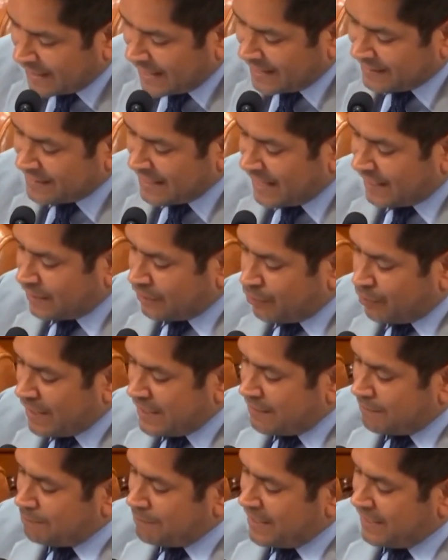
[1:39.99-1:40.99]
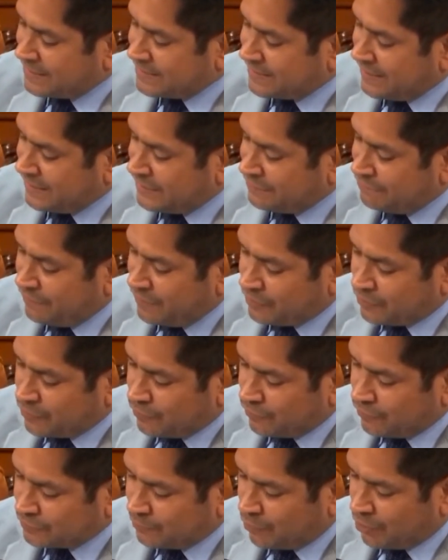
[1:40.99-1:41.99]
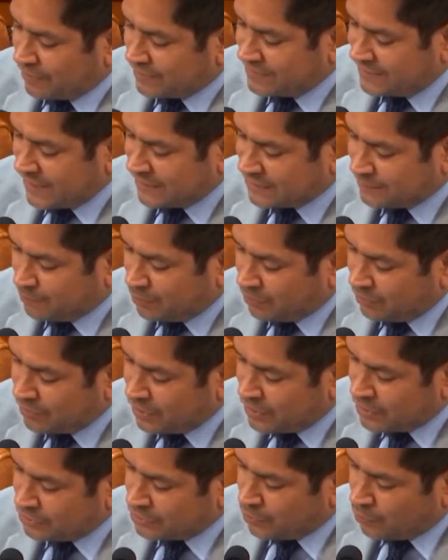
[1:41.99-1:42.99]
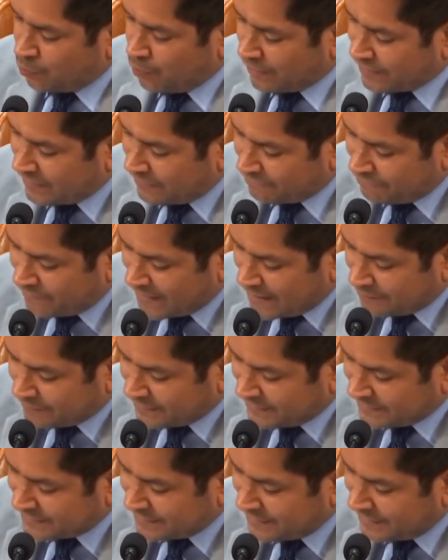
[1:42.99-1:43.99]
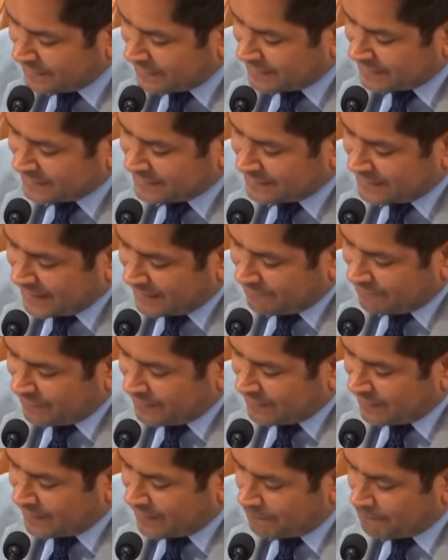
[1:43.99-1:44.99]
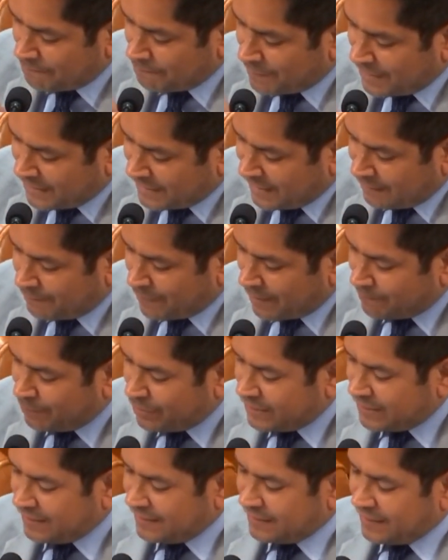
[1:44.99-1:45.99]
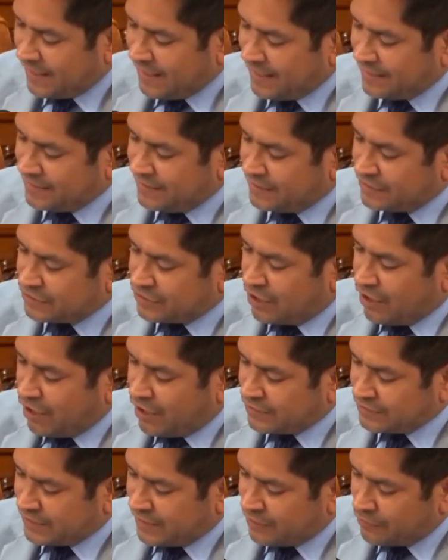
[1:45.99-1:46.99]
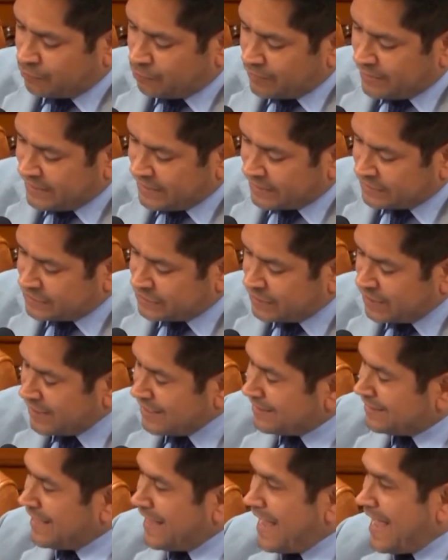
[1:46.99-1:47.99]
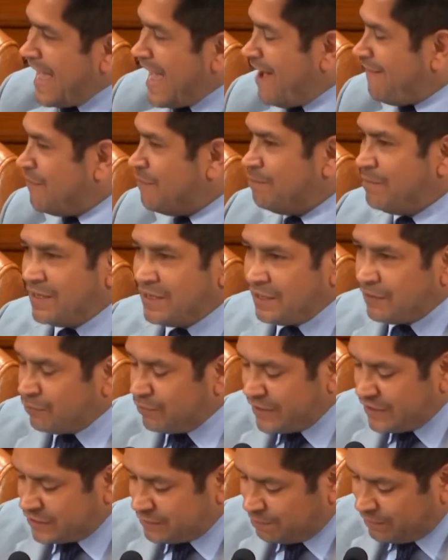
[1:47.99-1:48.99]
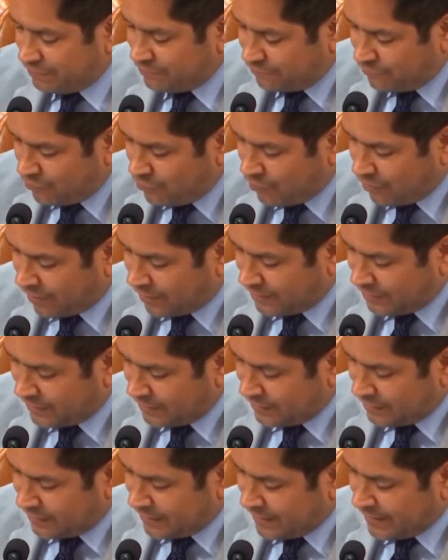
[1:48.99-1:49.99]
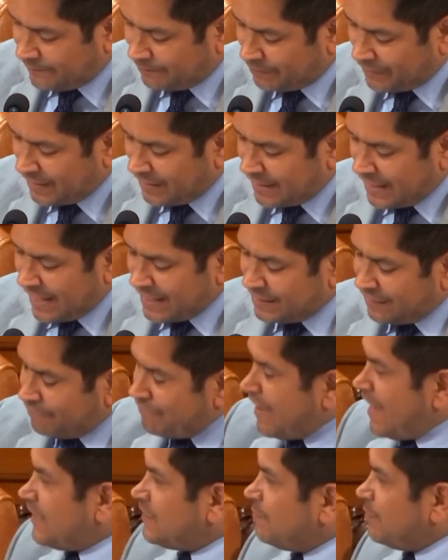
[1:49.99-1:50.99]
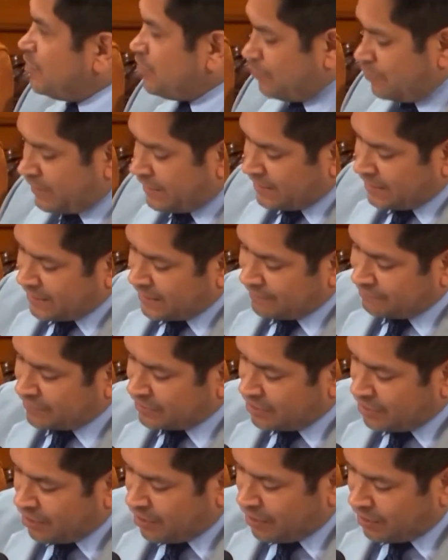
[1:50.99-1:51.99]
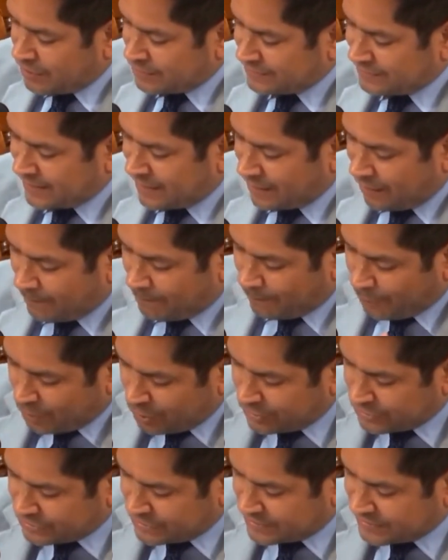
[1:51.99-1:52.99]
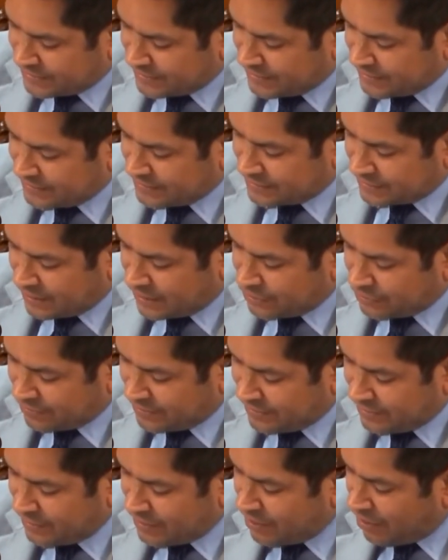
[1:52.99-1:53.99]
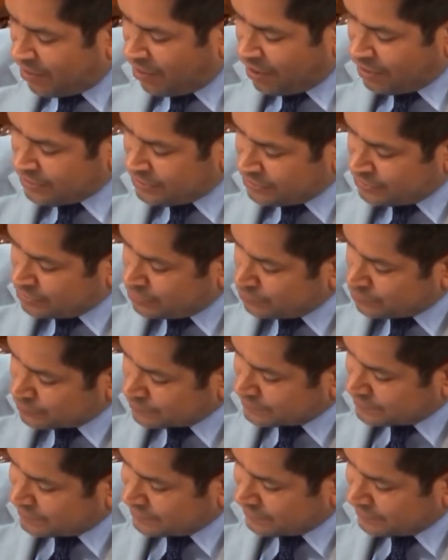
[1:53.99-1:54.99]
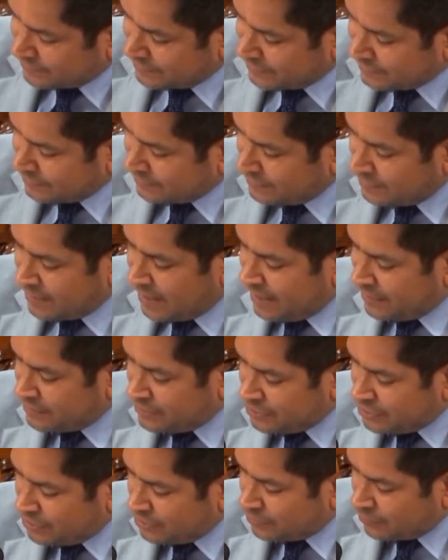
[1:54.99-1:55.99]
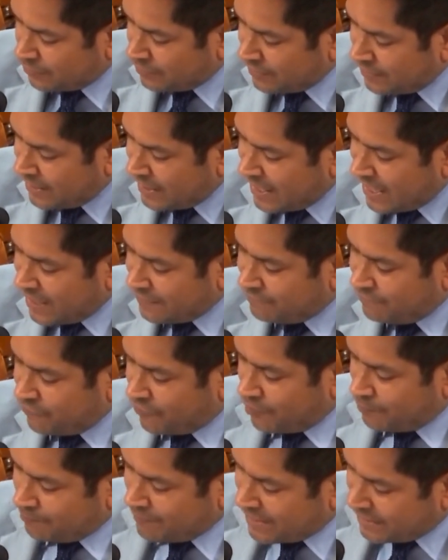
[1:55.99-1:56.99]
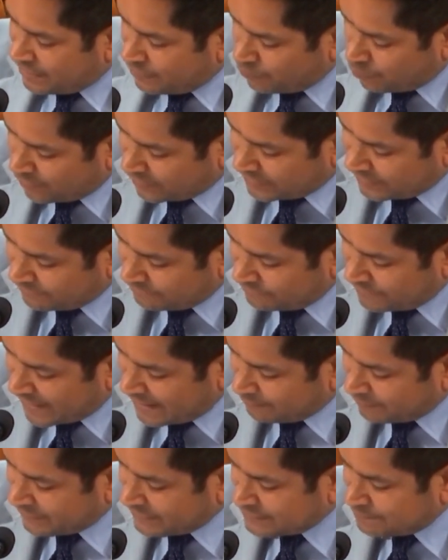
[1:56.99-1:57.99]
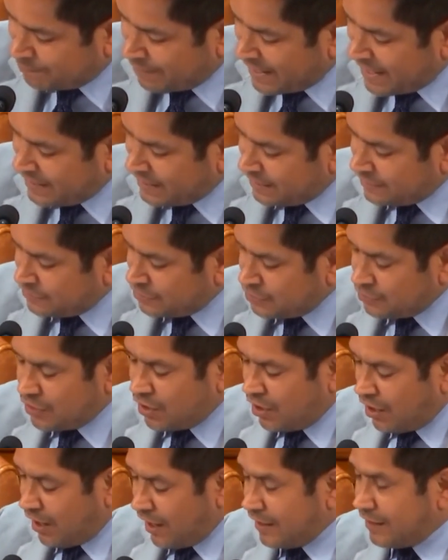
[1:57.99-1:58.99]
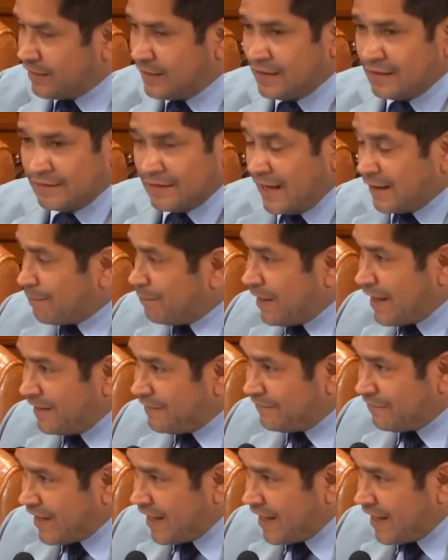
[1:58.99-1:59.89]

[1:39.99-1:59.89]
And that credit makes these vehicles more accessible to working families, saving money by putting these cars in reach that haven't been in reach before, right? And the vast majority of the cars that are purchased in this country are used, not new. And for many working families, buying a new car, like my